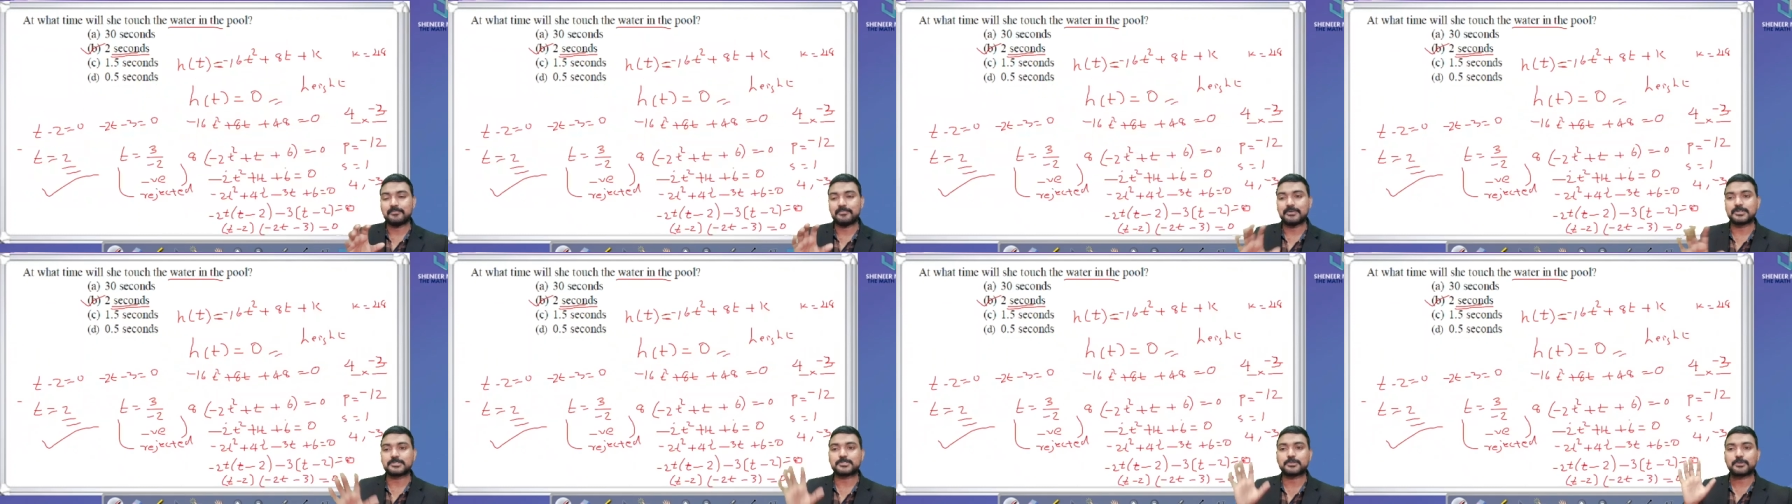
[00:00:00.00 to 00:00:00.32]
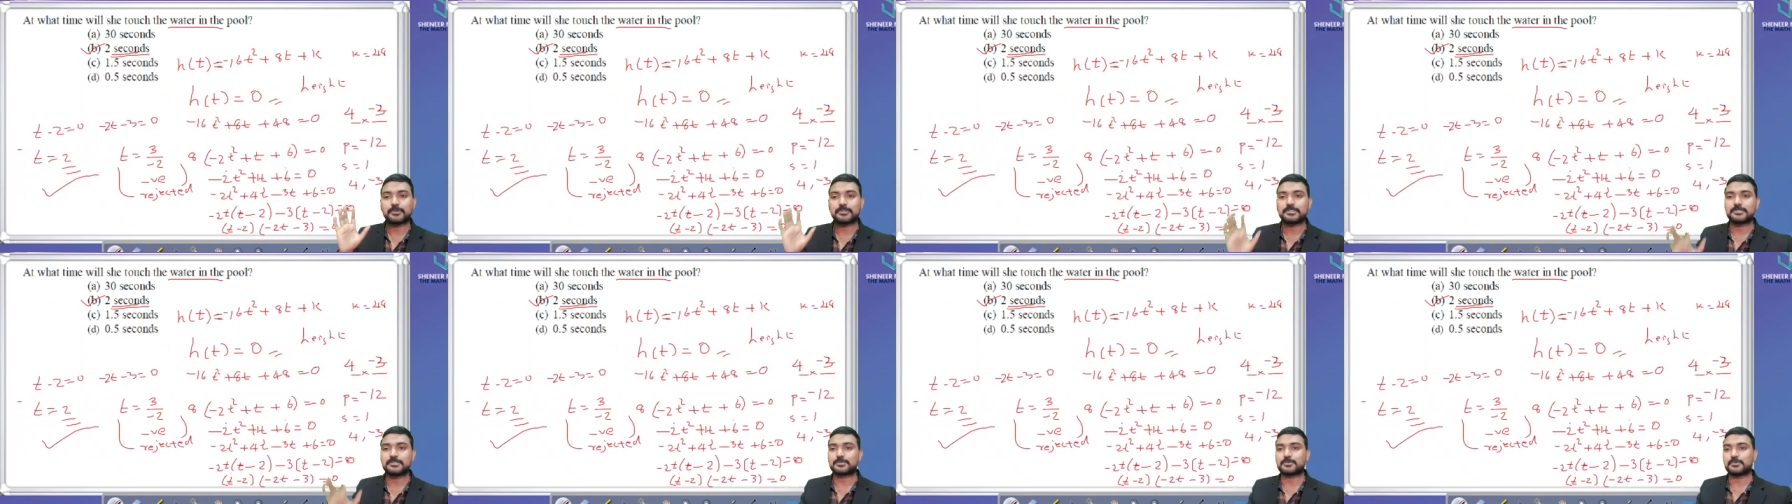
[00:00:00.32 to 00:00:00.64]
based
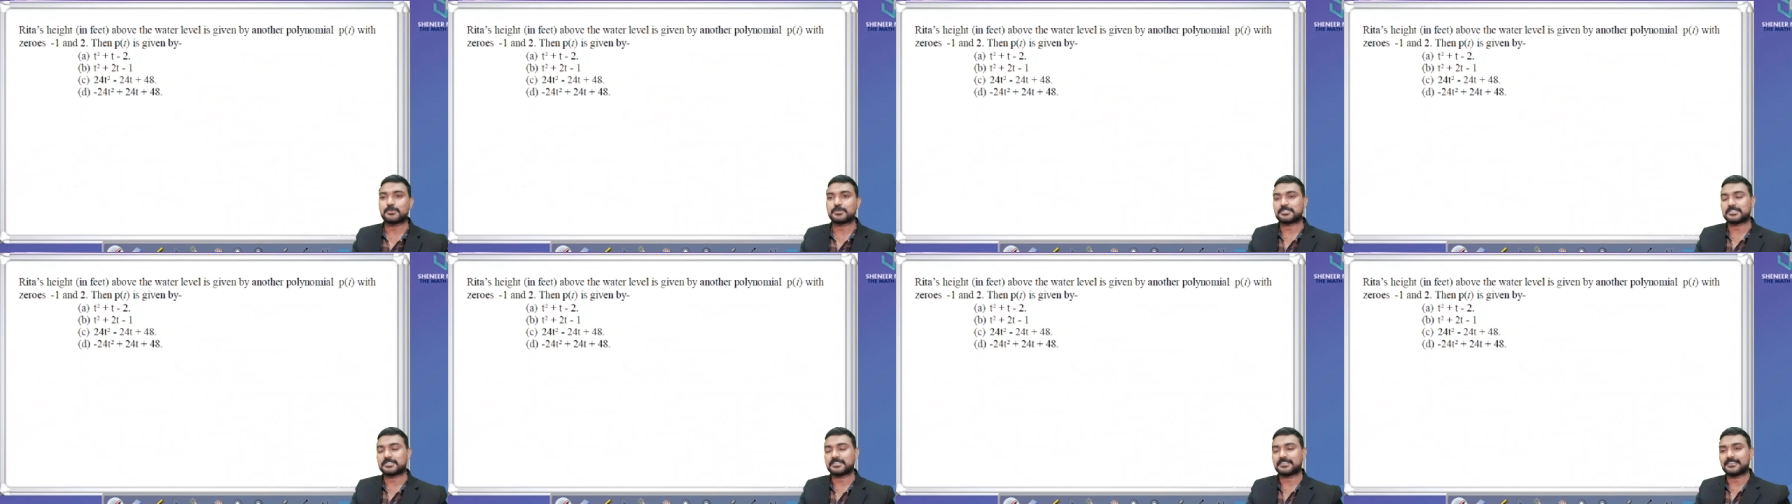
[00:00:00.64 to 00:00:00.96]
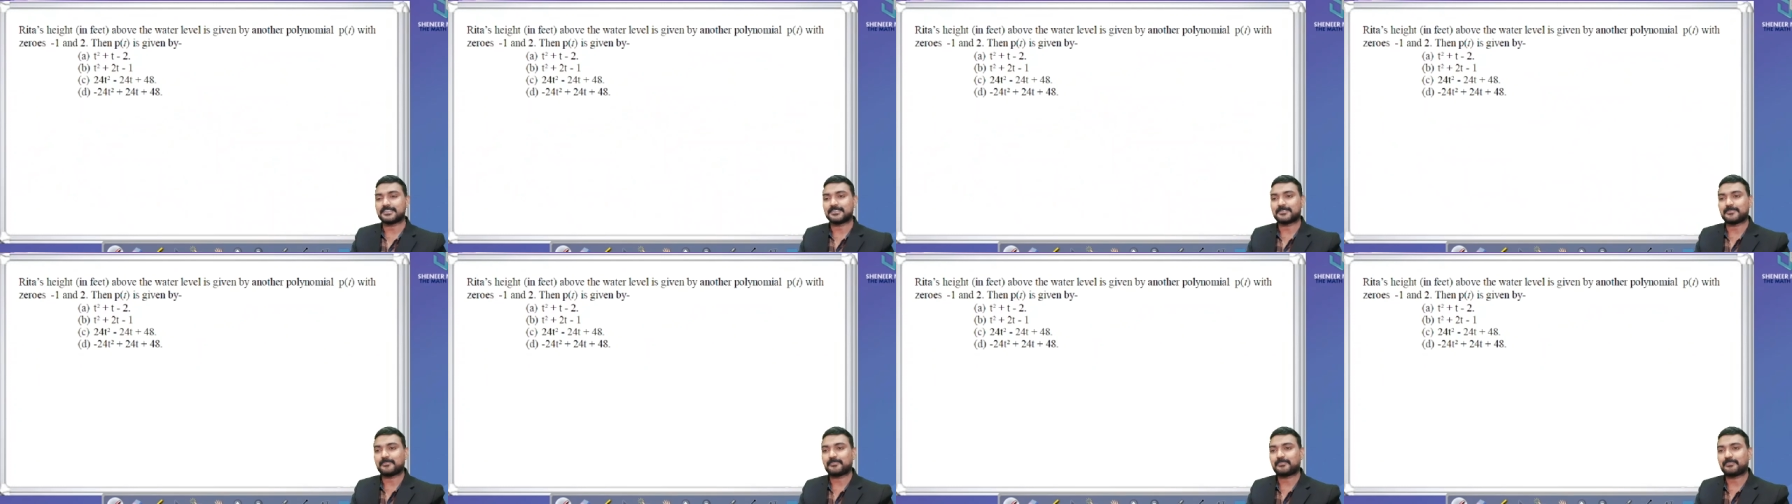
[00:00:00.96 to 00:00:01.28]
on this question.
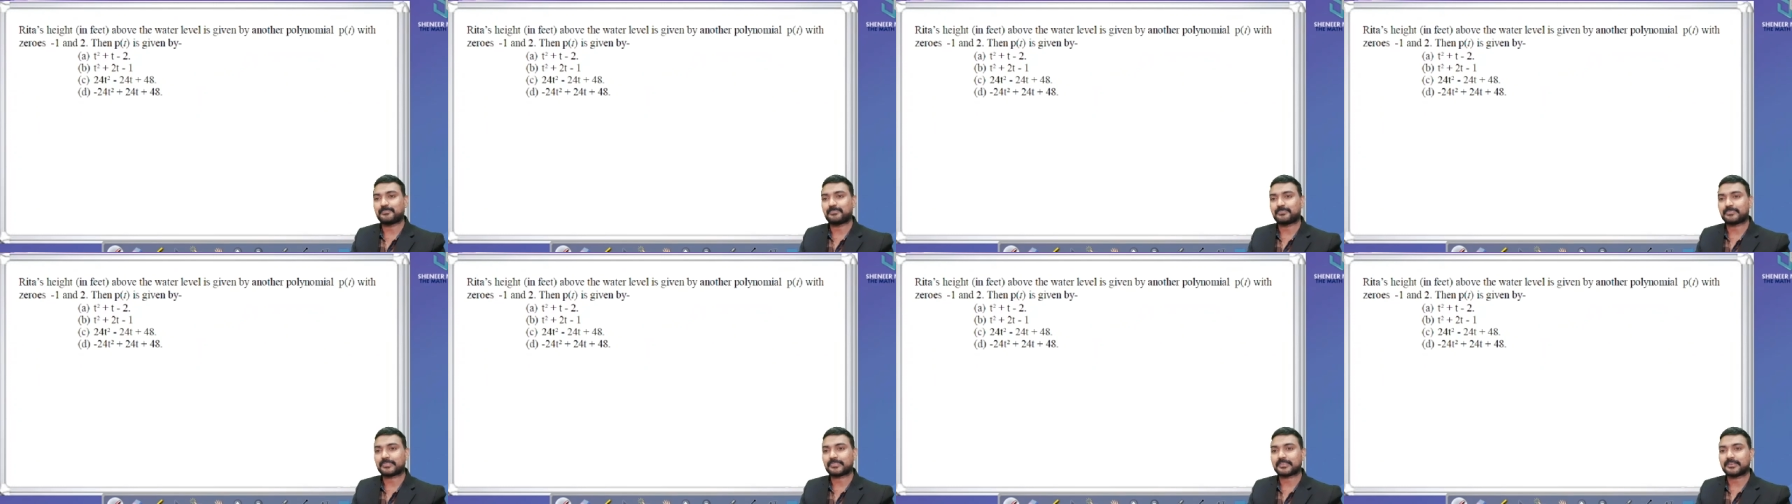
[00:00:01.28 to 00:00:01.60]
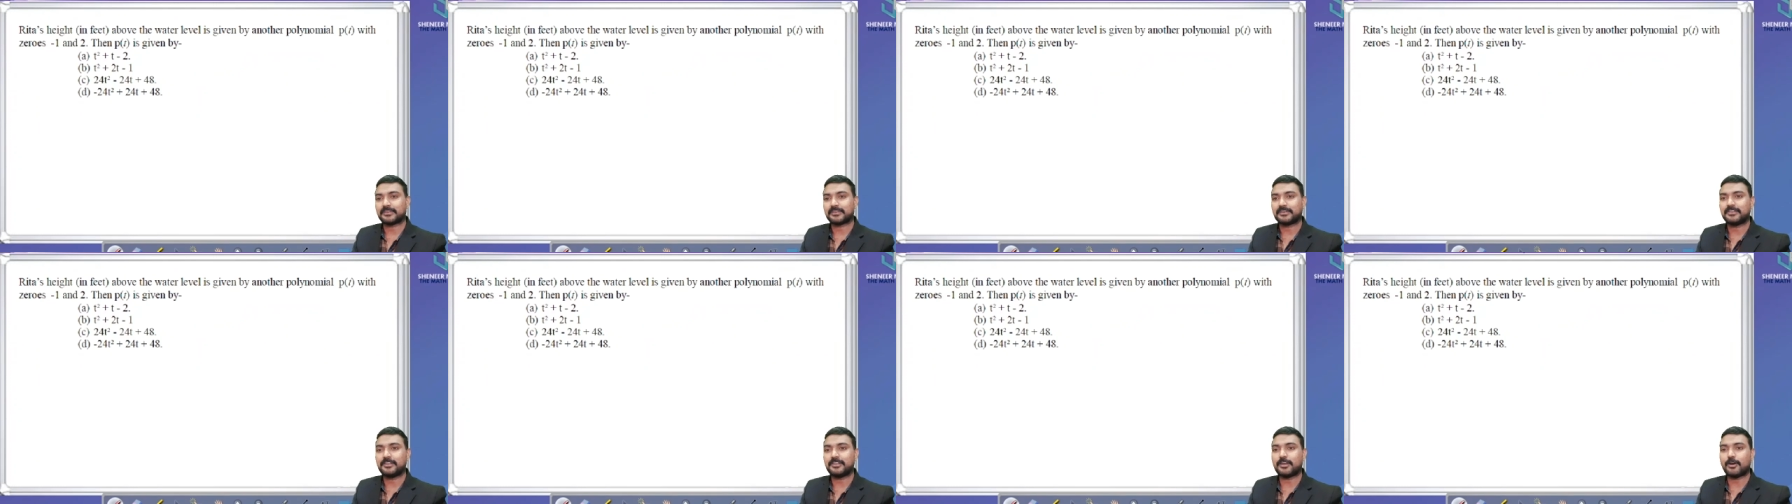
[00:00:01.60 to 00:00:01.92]

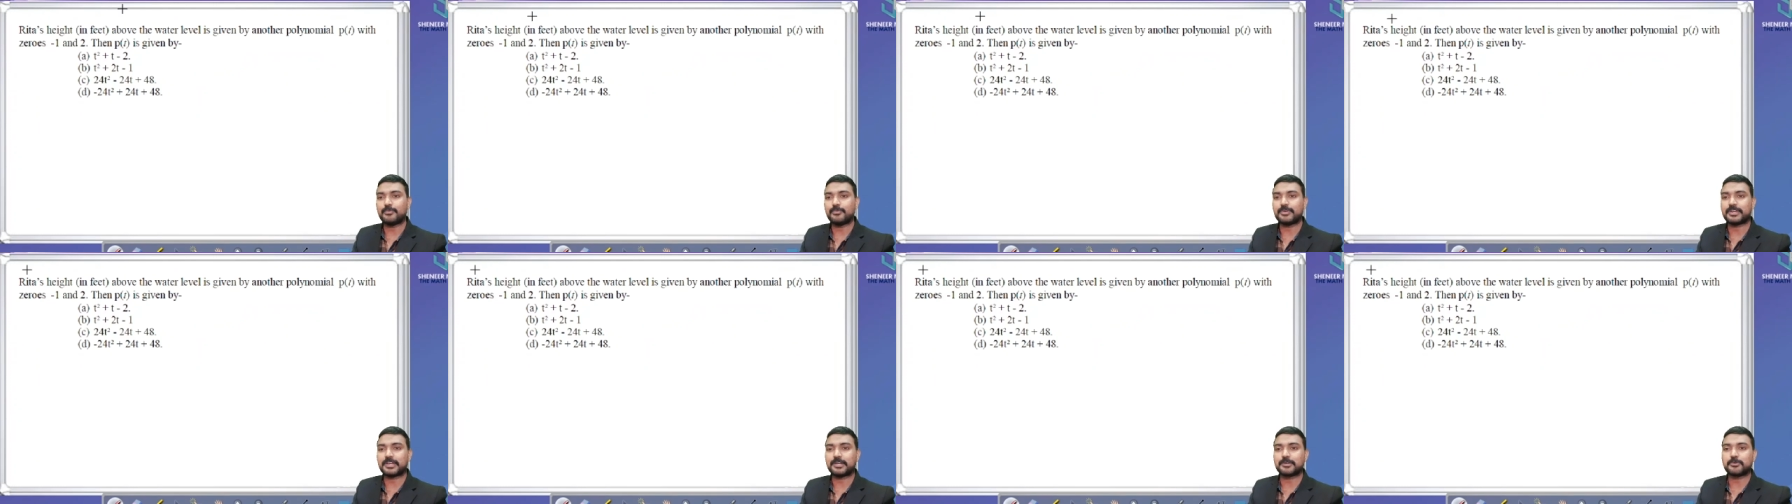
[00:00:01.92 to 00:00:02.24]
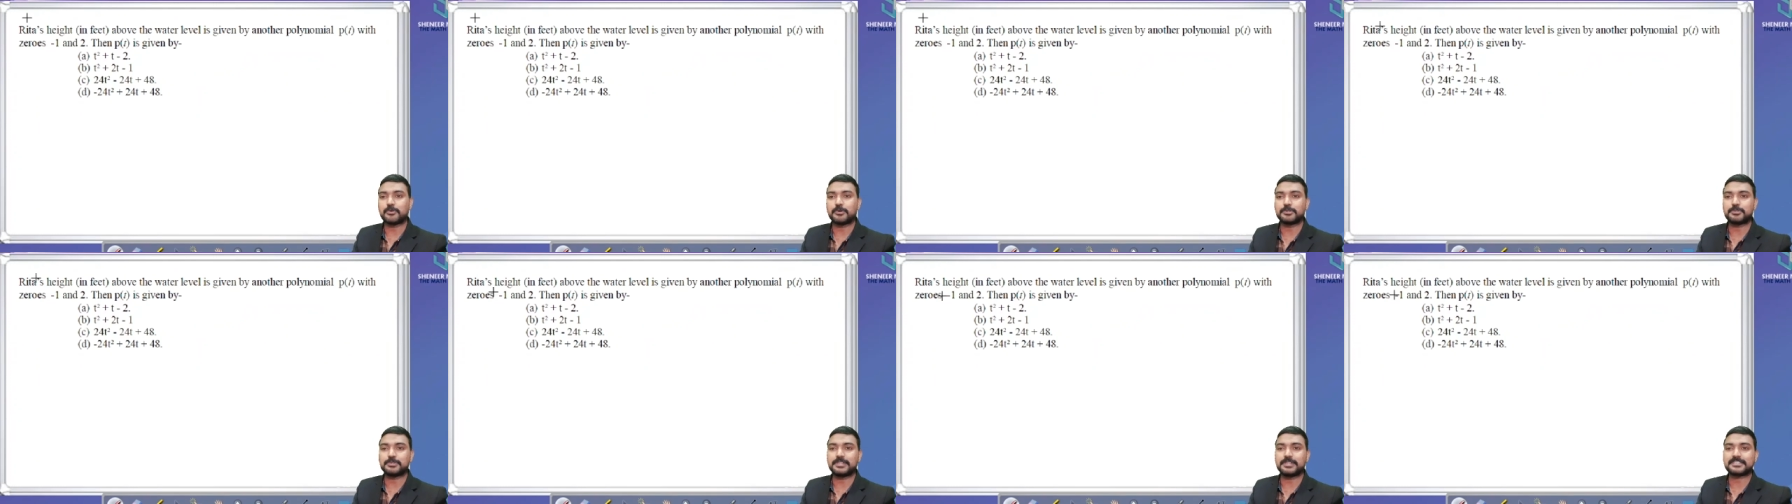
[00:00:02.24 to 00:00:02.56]
Now we can
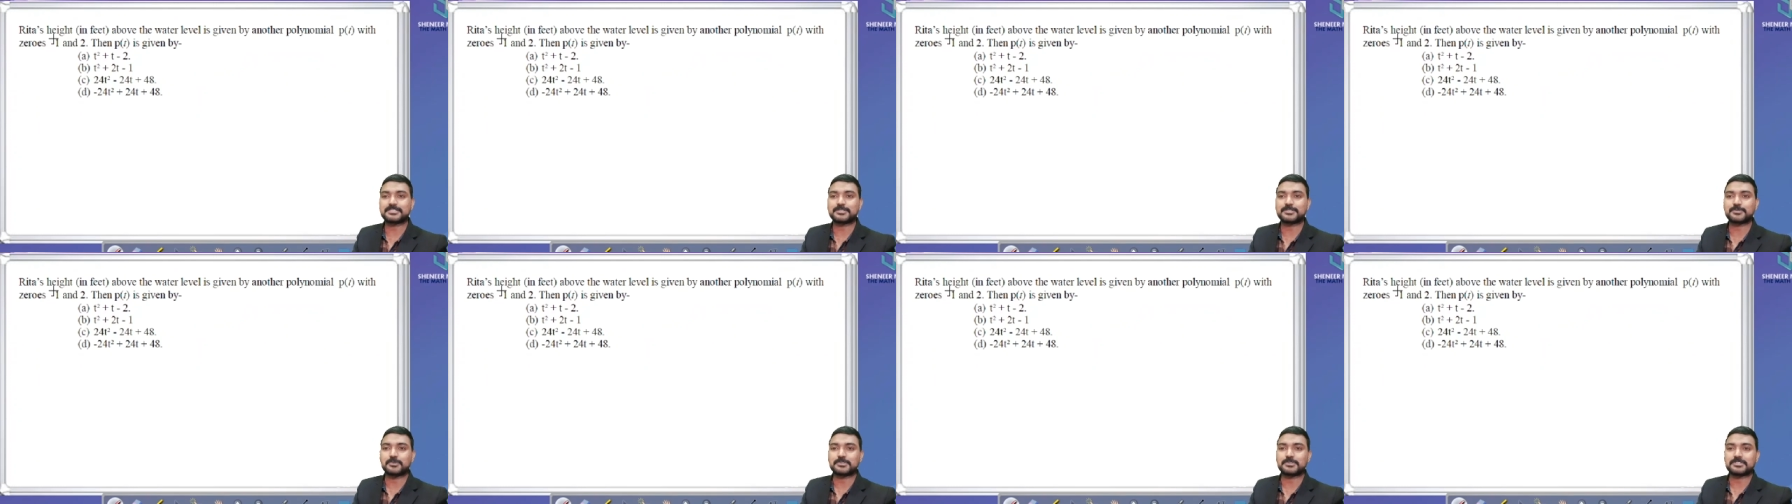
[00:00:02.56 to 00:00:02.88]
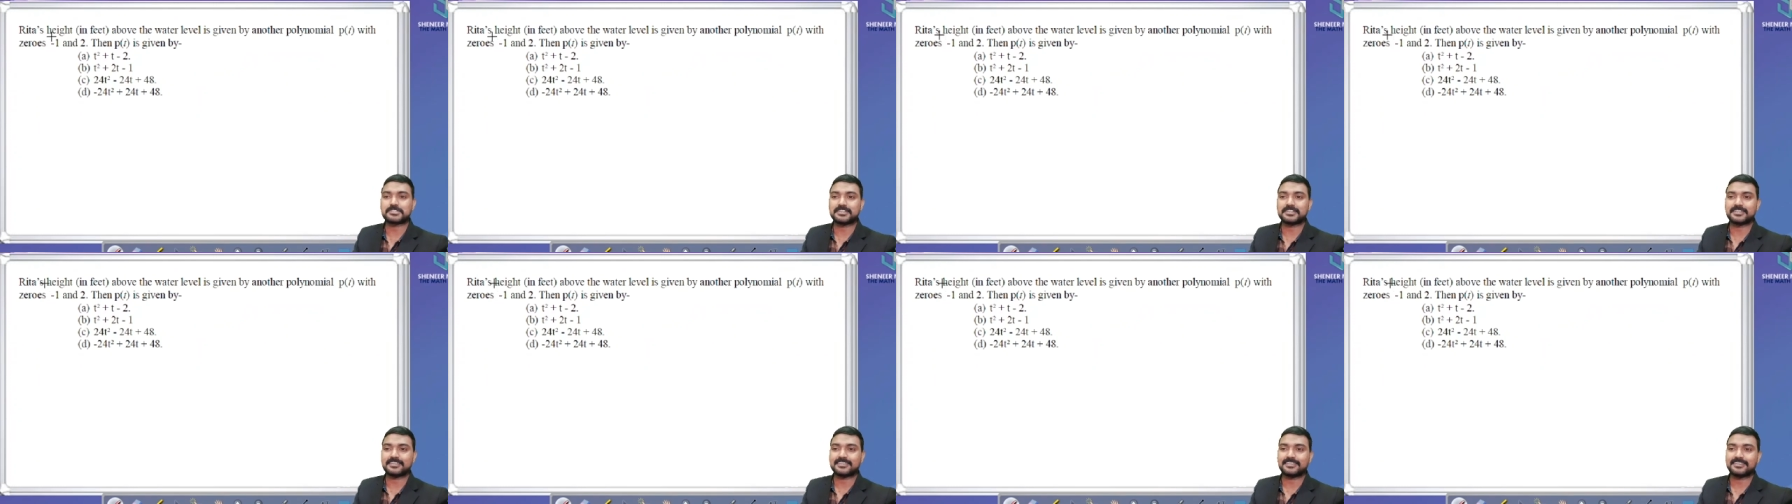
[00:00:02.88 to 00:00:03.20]
go to next
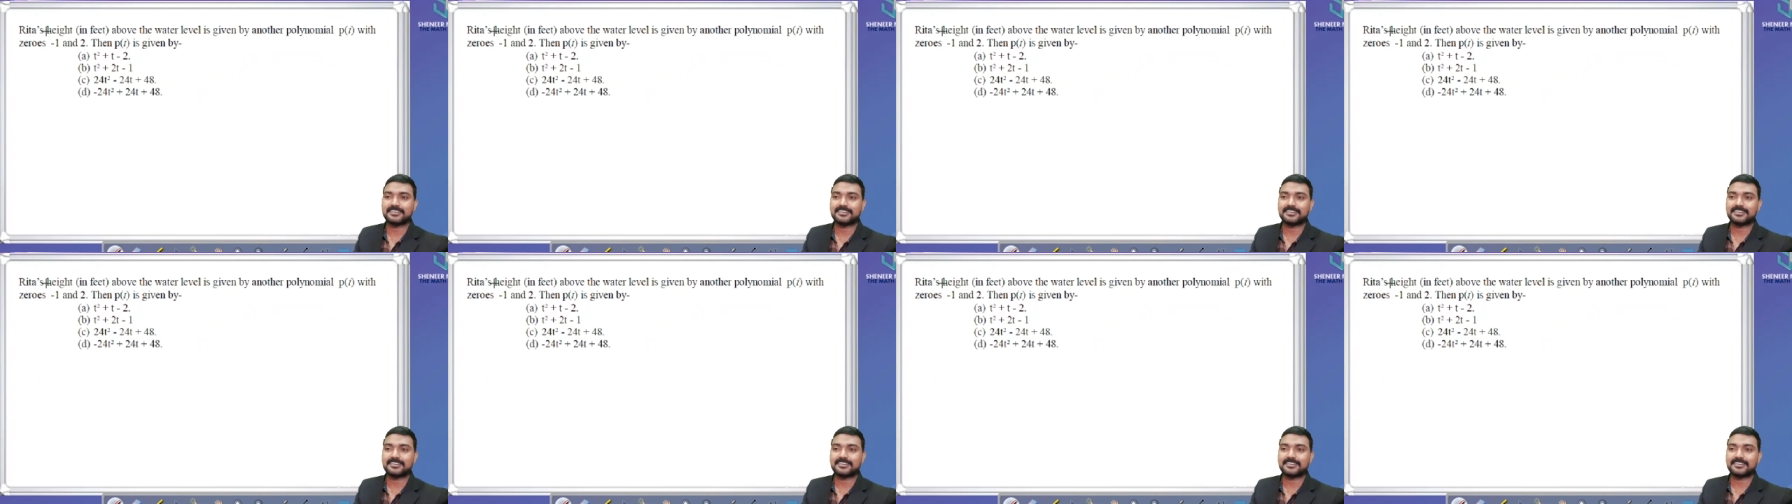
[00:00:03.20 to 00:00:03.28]
question.